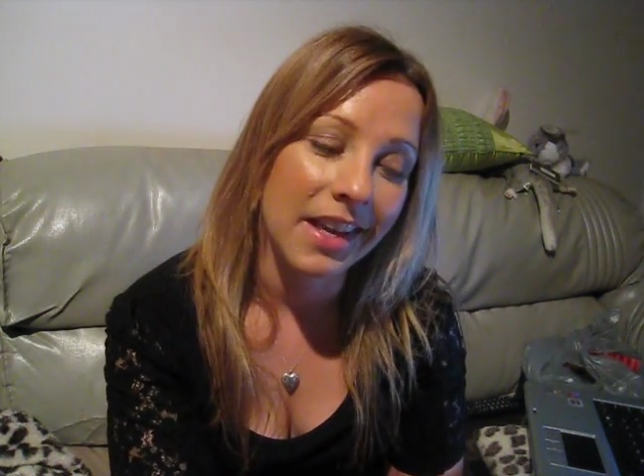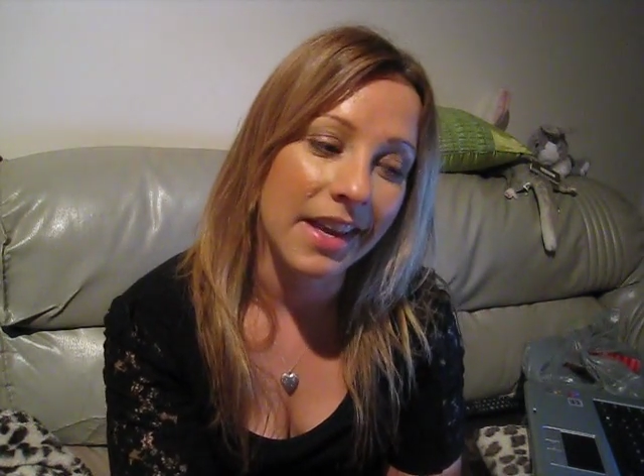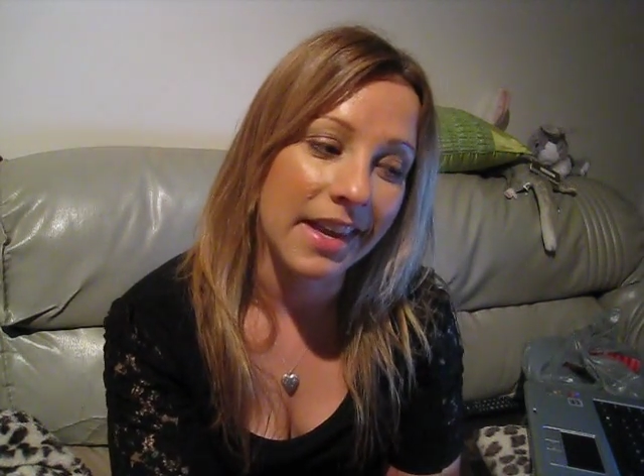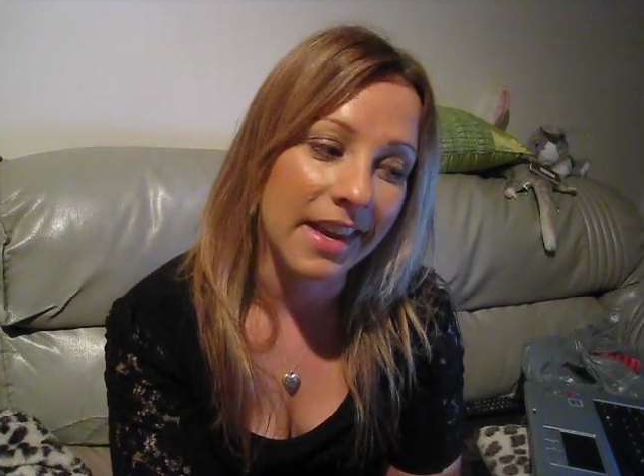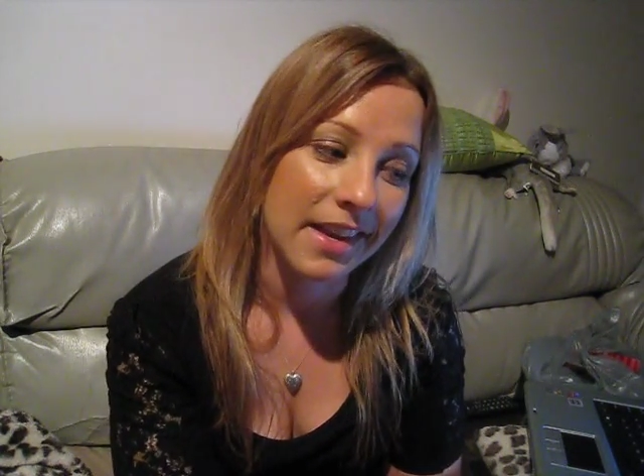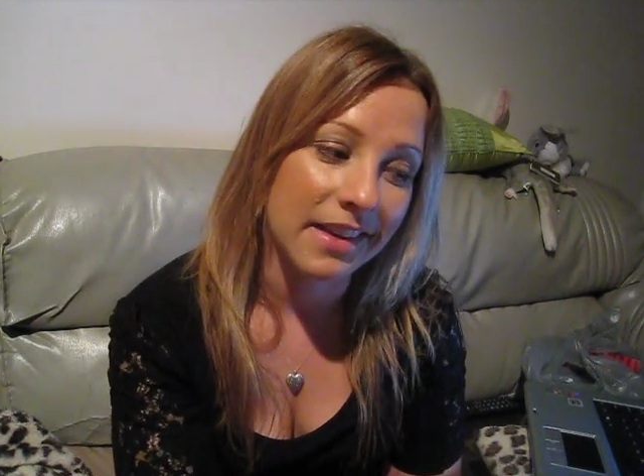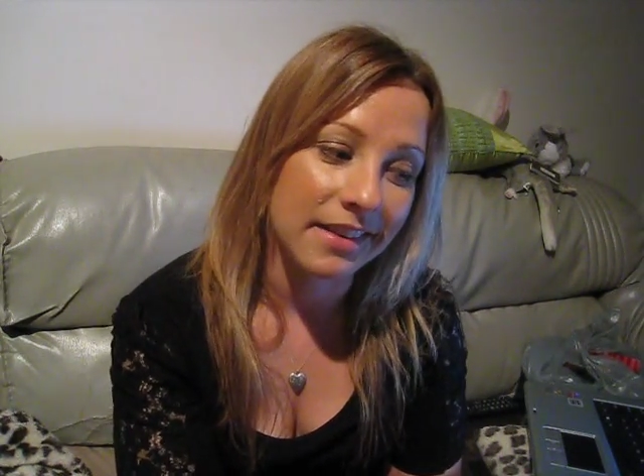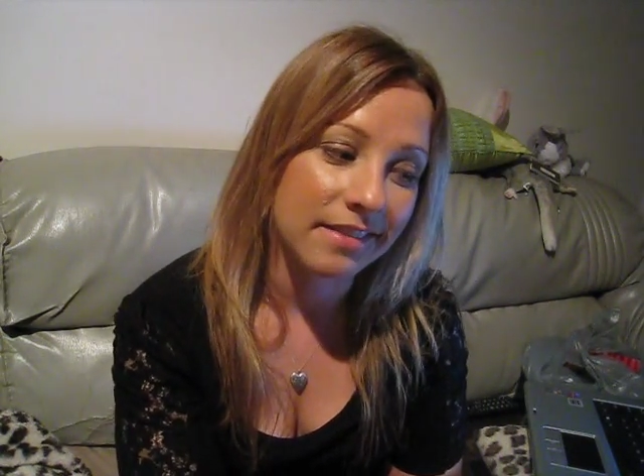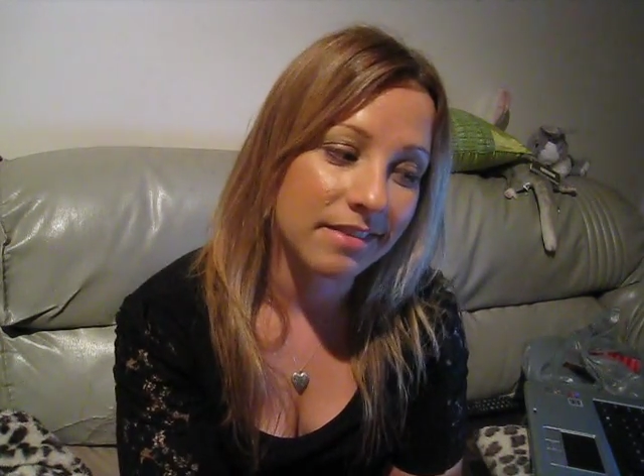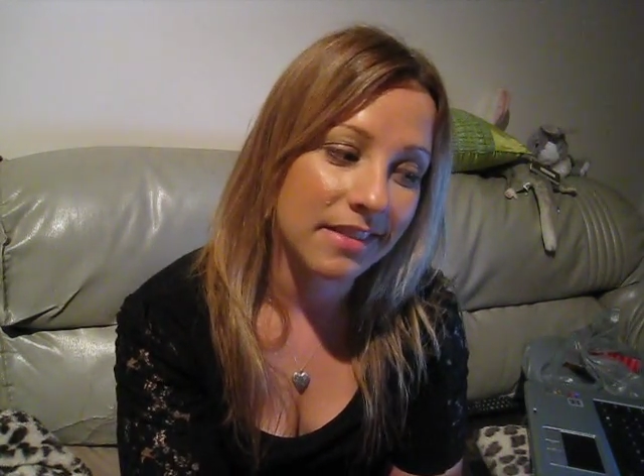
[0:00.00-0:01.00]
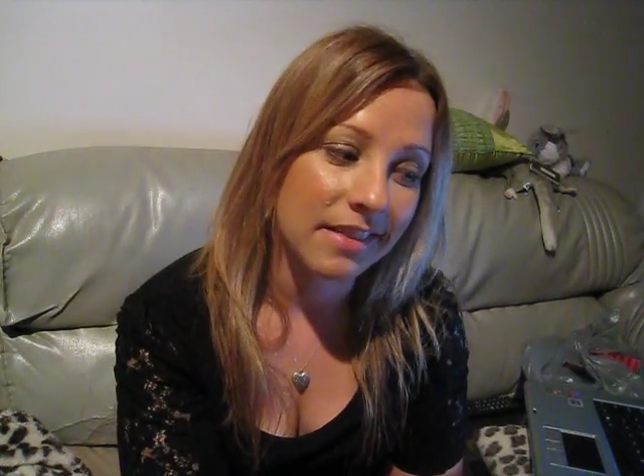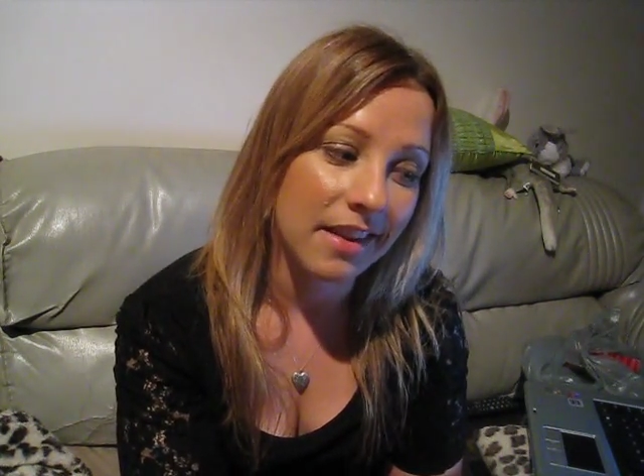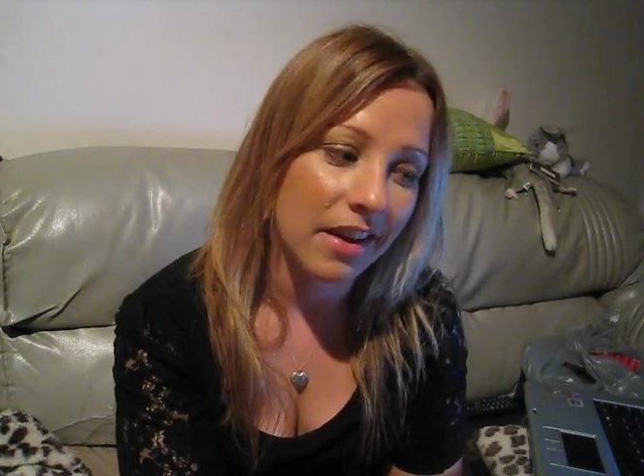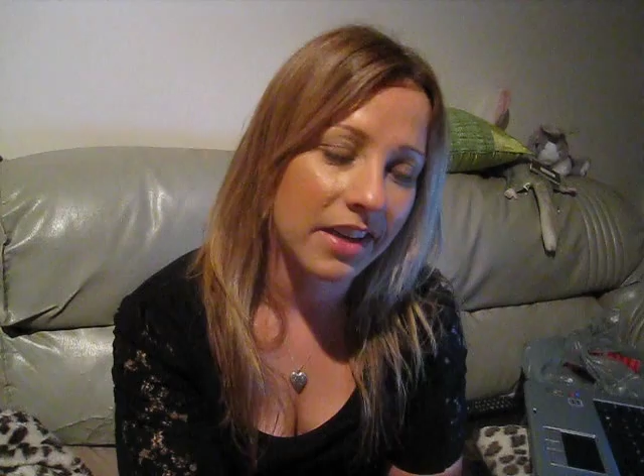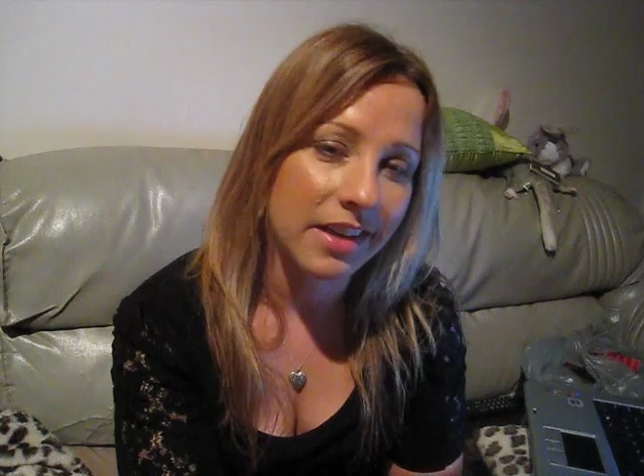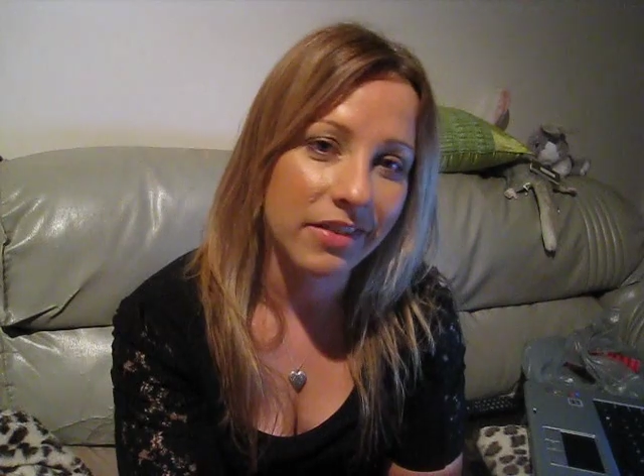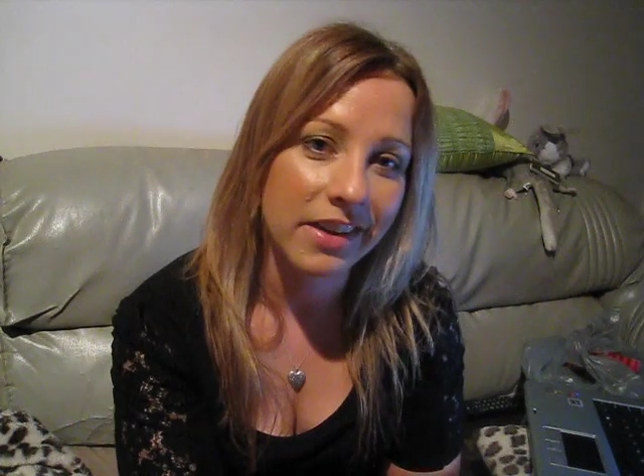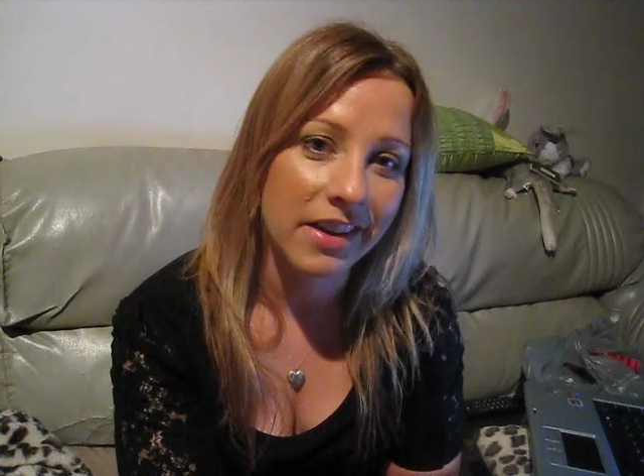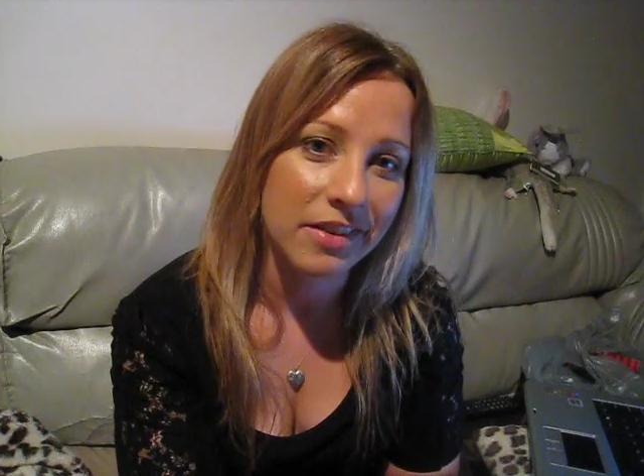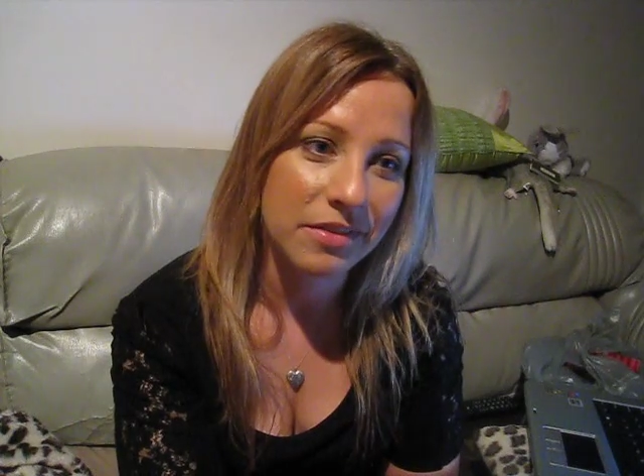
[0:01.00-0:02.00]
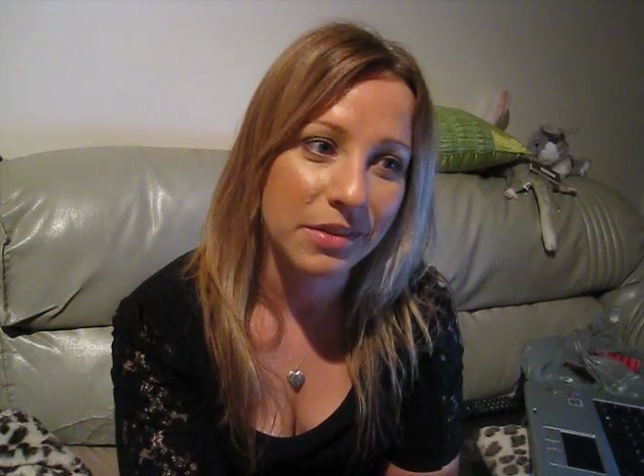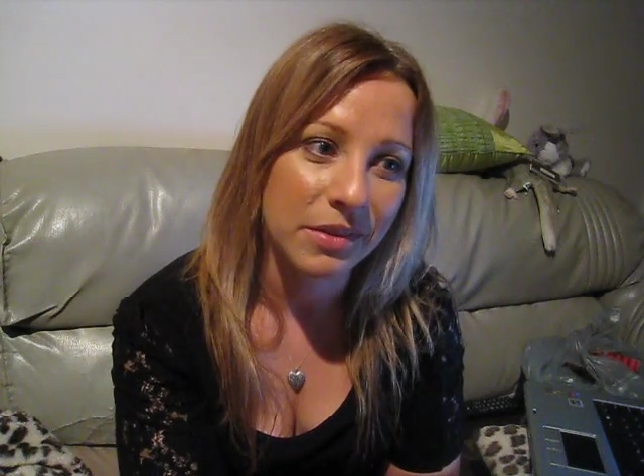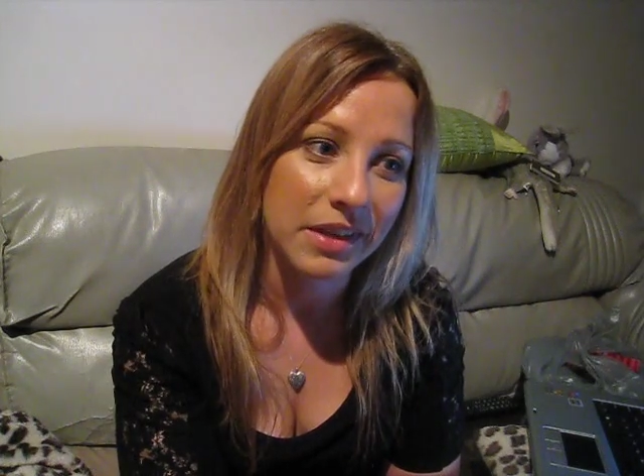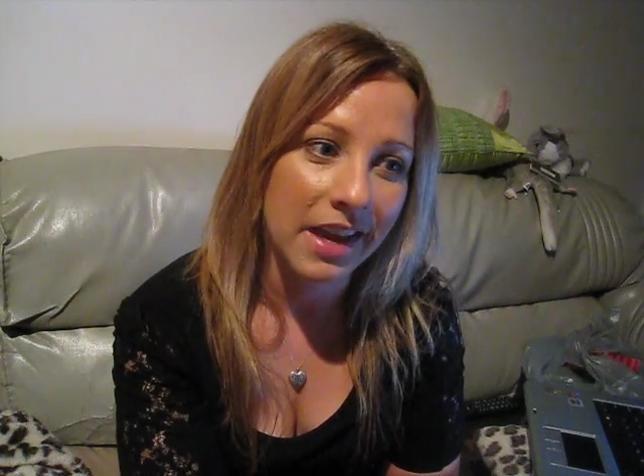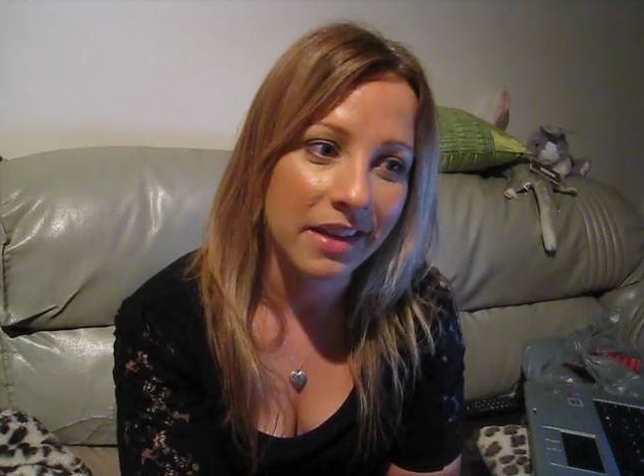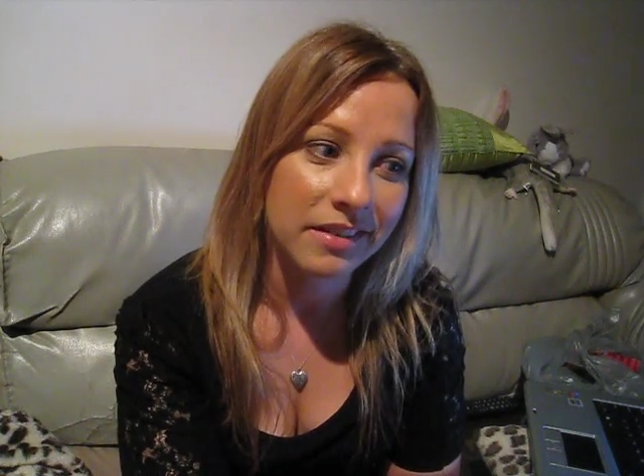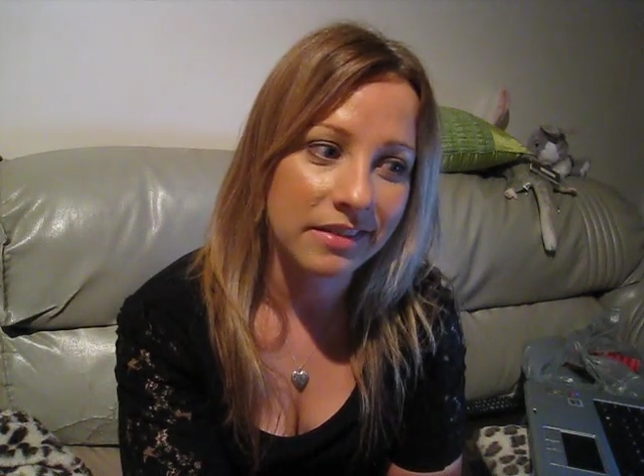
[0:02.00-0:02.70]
And I never kind of thought at